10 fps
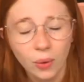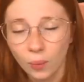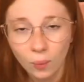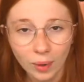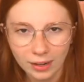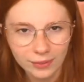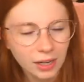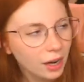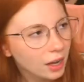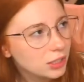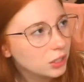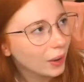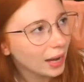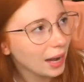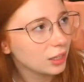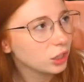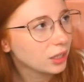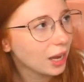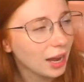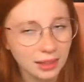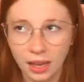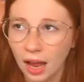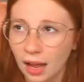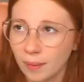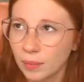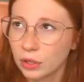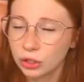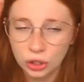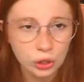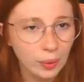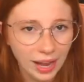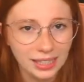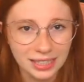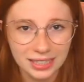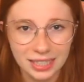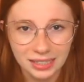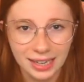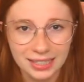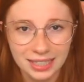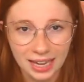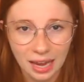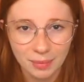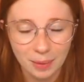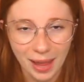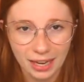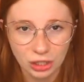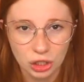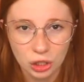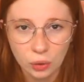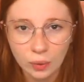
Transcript: whatever. So I actually got 2 LED lights. It came in a pack of 2.